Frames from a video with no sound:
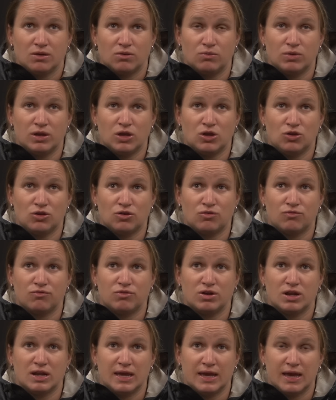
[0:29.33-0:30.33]
we couldn't
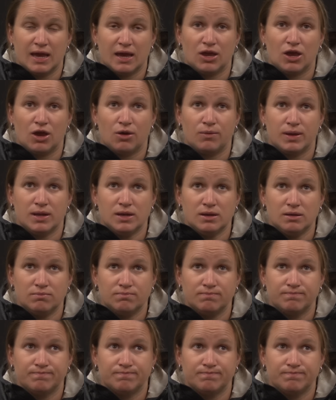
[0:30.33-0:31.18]
really get going.